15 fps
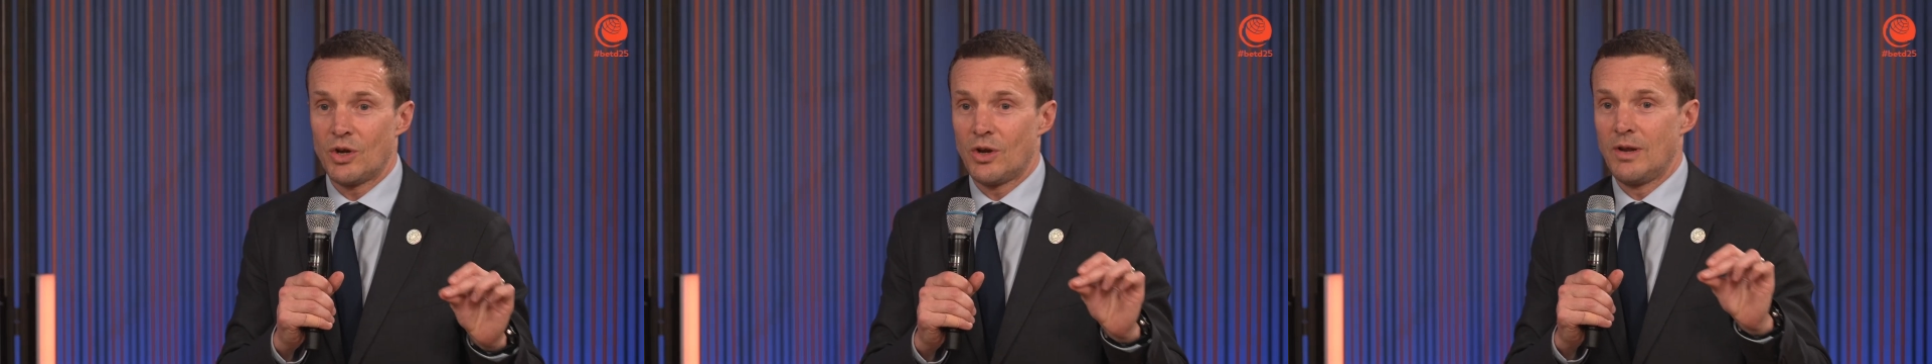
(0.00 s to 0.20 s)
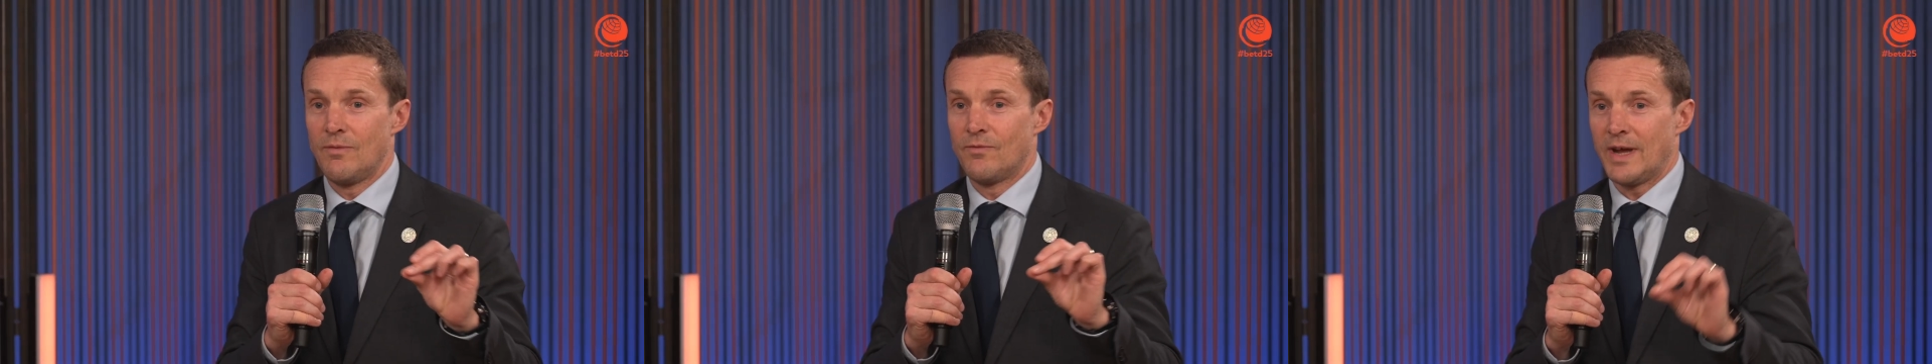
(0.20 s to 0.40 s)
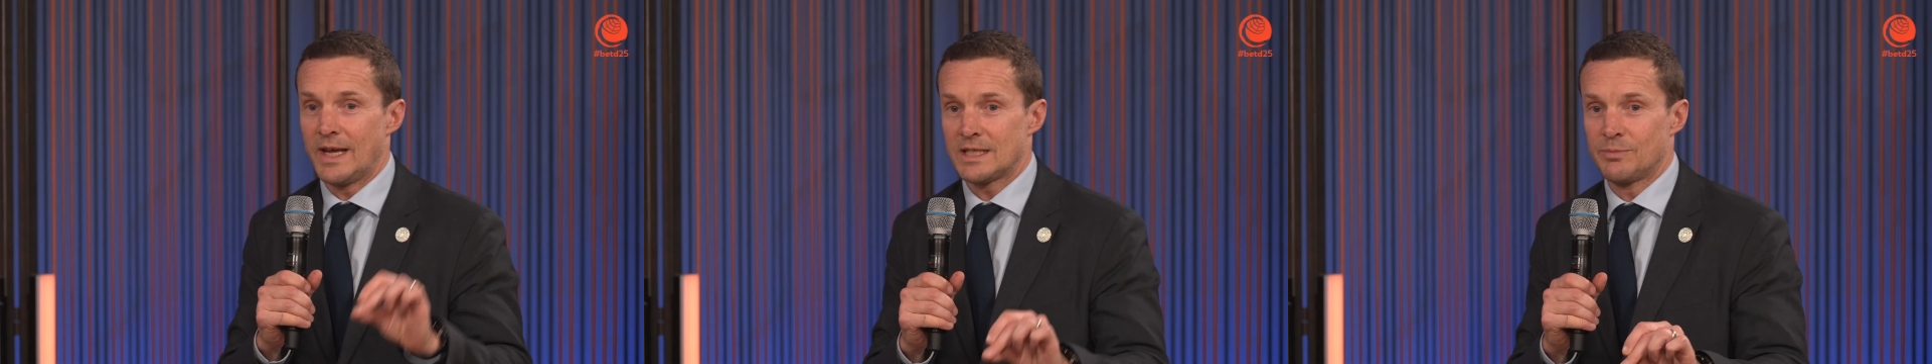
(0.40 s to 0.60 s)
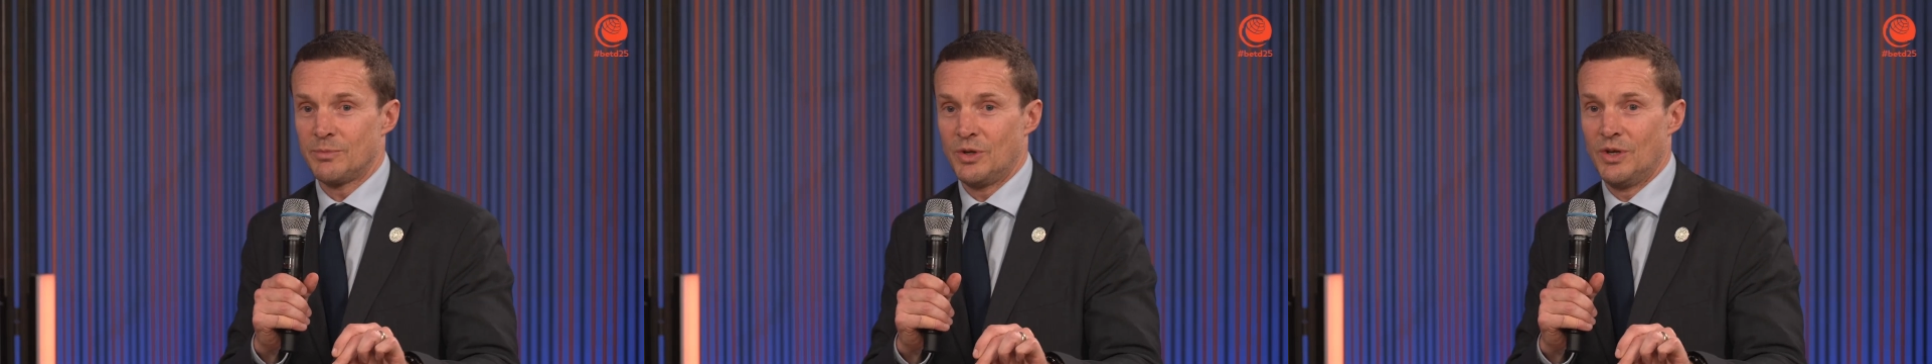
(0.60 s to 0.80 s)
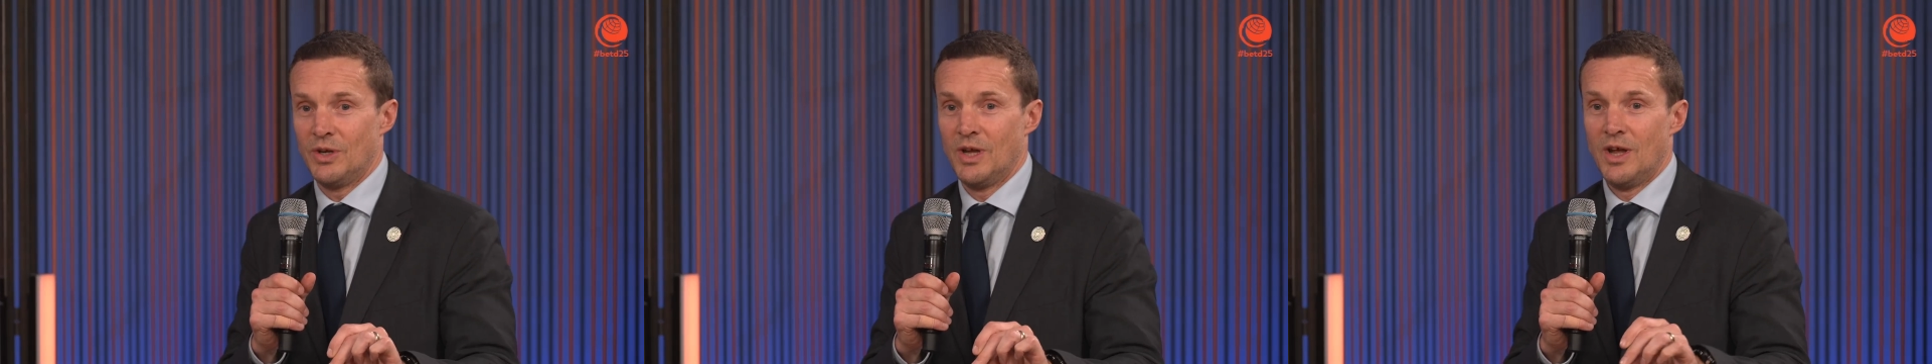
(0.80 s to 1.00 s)
on
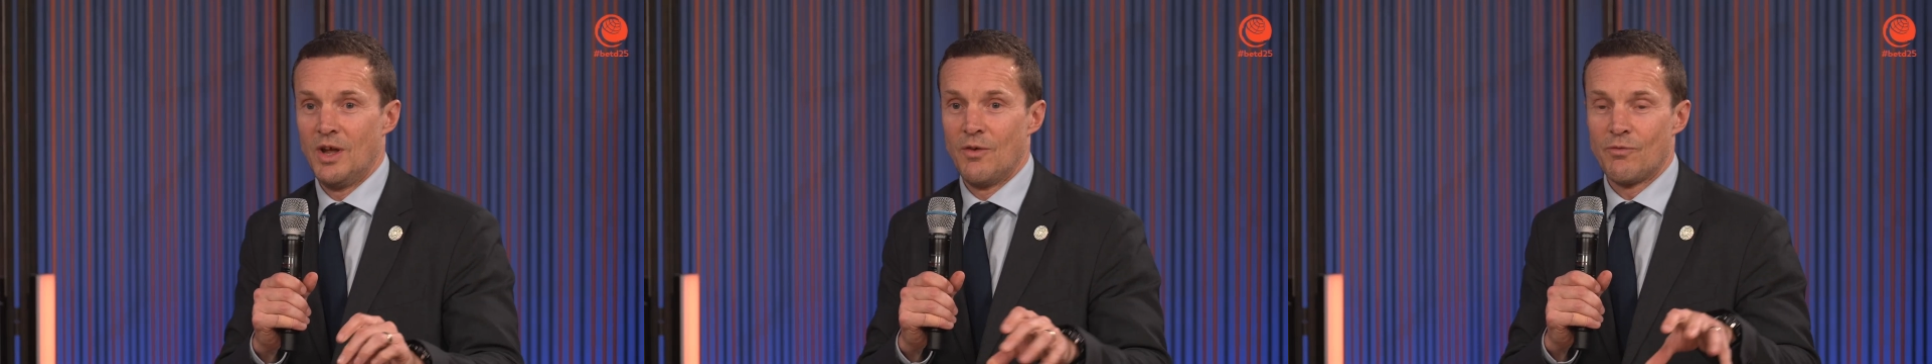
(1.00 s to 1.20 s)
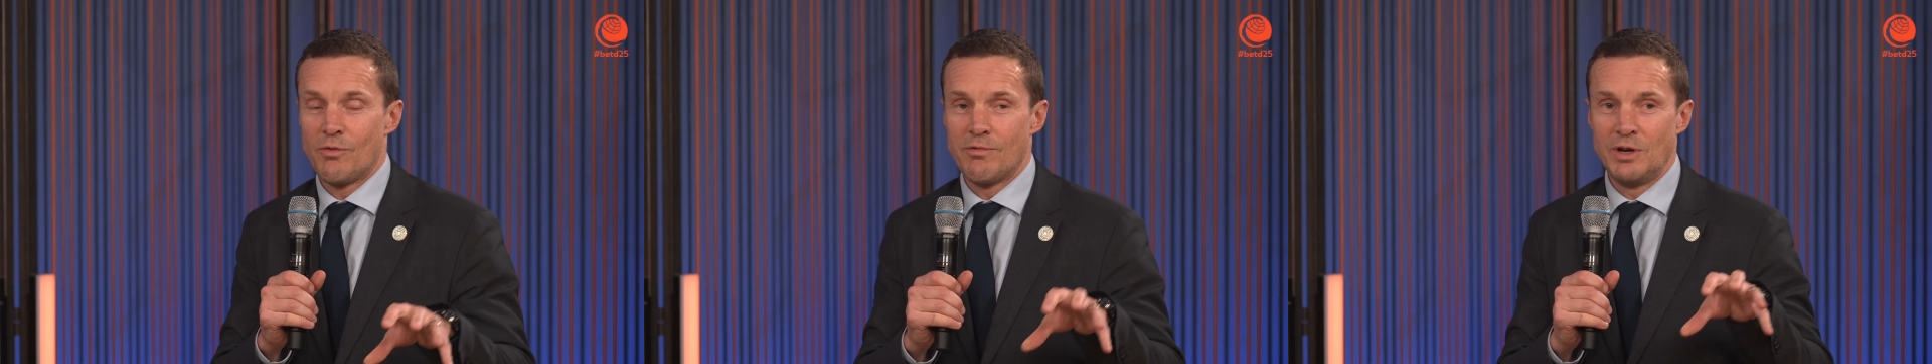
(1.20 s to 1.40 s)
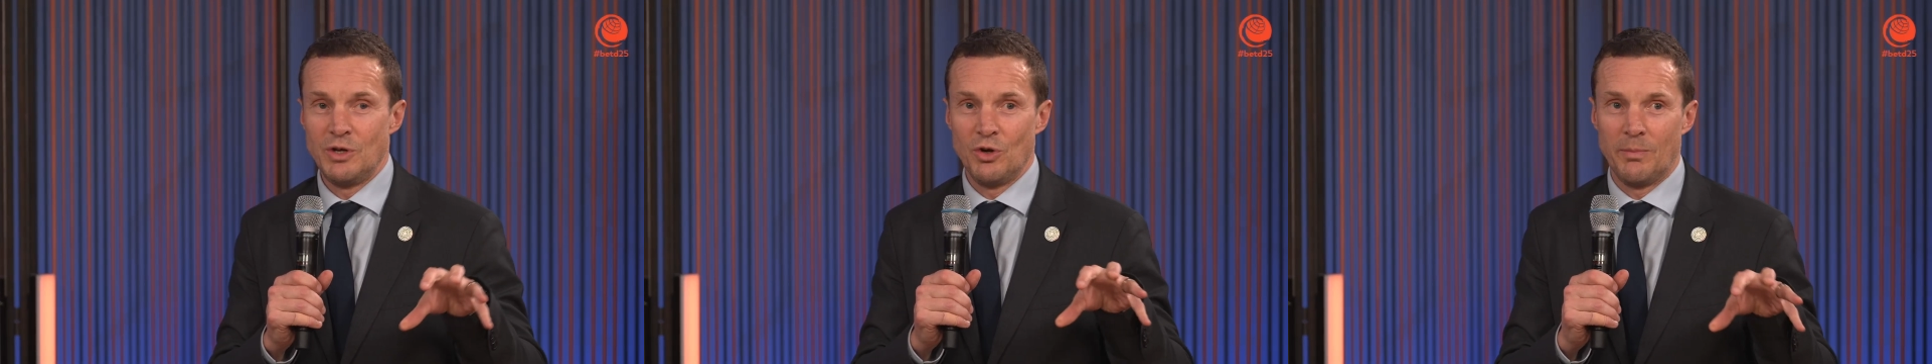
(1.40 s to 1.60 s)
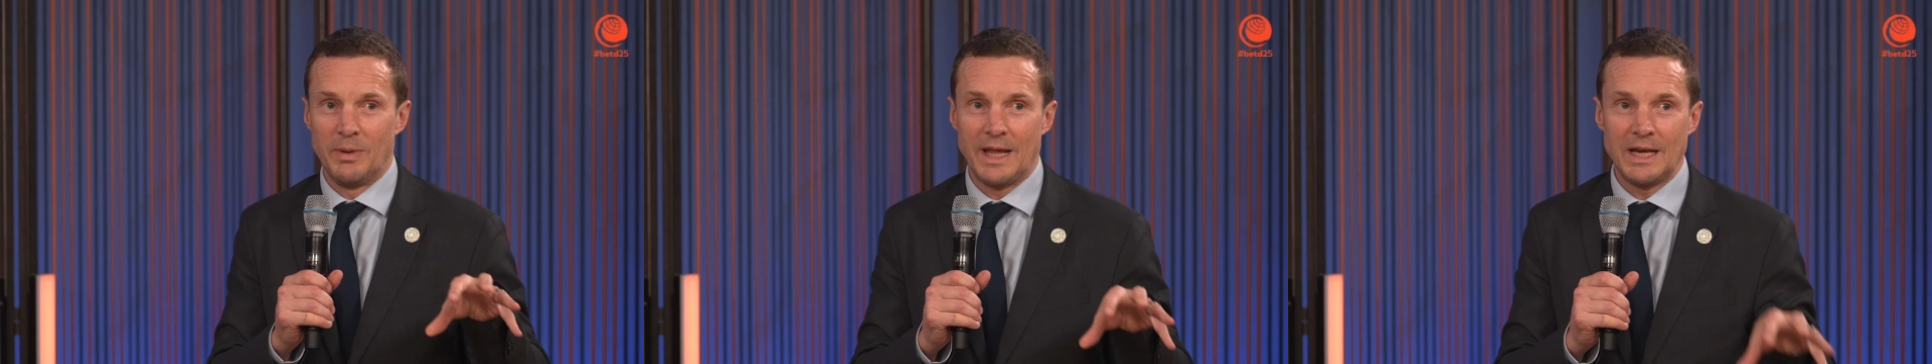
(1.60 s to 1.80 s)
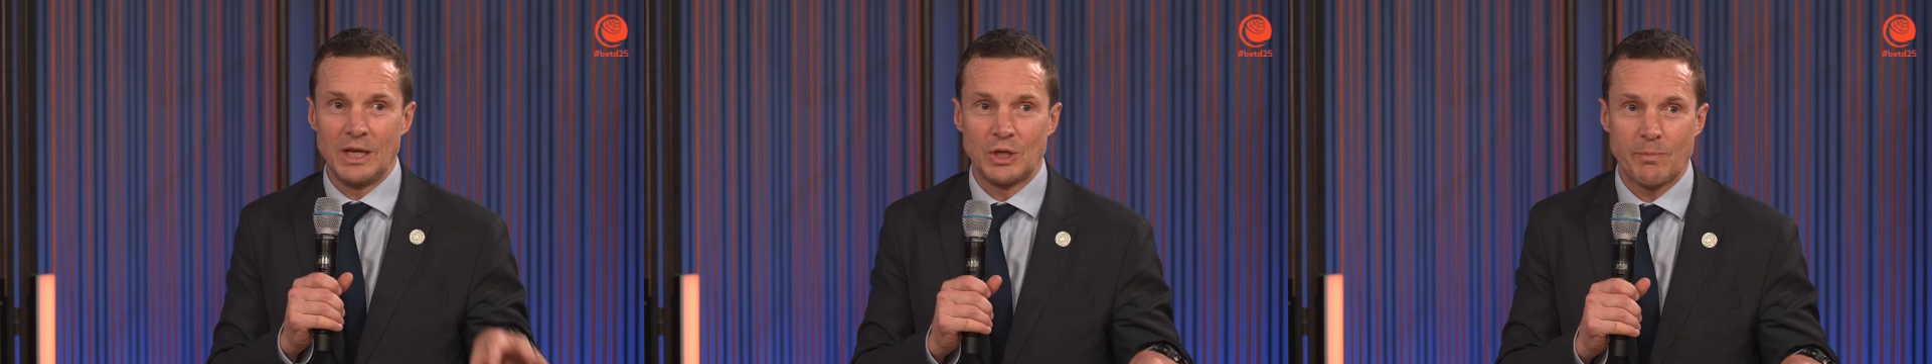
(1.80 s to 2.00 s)
investment for
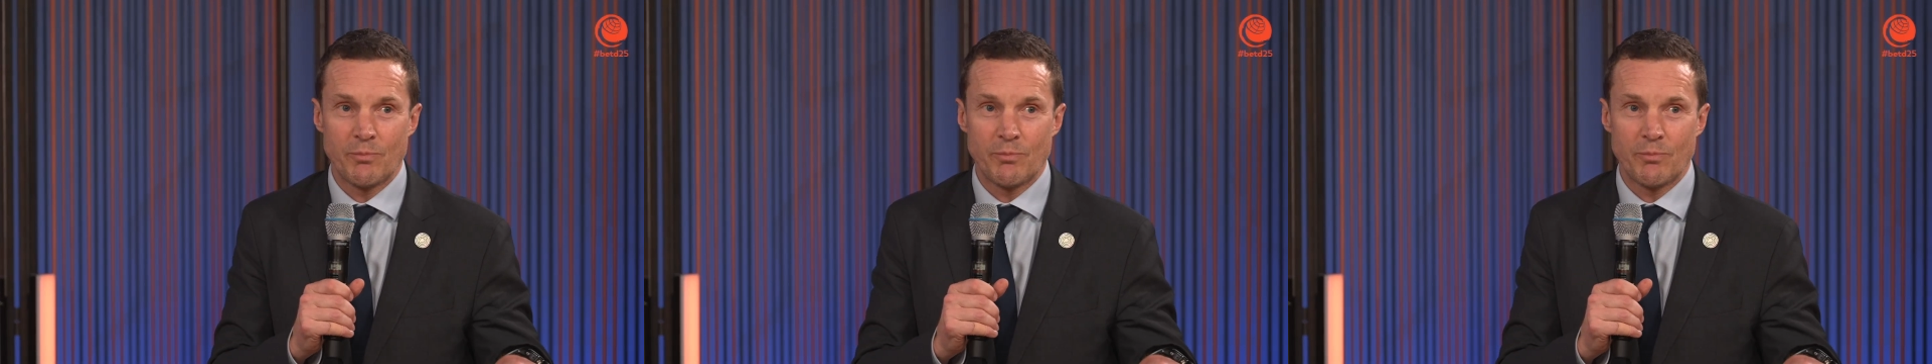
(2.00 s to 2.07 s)
renewable energy